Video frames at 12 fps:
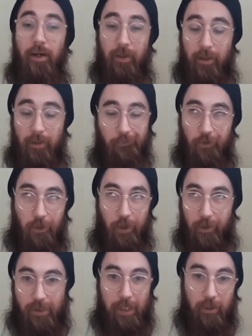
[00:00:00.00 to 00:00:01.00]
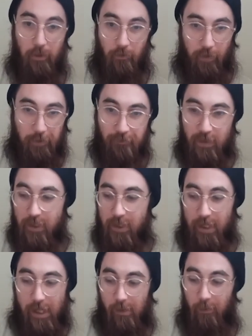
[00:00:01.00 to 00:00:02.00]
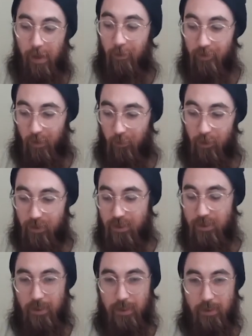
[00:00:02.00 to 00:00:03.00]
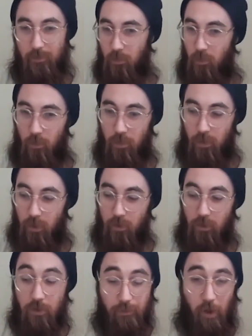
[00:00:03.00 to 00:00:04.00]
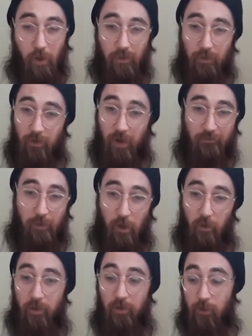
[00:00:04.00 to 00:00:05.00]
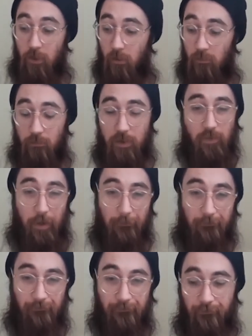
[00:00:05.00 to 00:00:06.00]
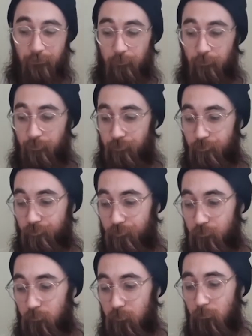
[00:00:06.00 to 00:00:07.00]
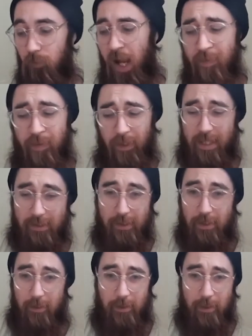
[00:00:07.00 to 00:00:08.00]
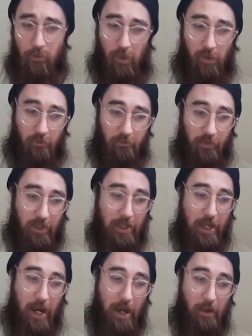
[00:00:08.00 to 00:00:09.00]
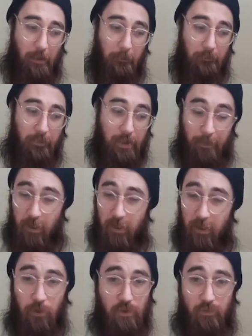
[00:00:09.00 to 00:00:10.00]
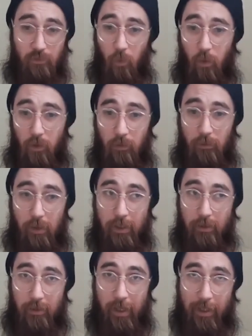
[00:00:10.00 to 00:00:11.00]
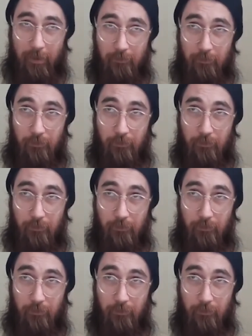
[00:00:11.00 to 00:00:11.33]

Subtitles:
and you figure out it's 83. However that works, just you can use both if you have both, and if you don't, that's fine. And then lastly, the D12, typically used for like a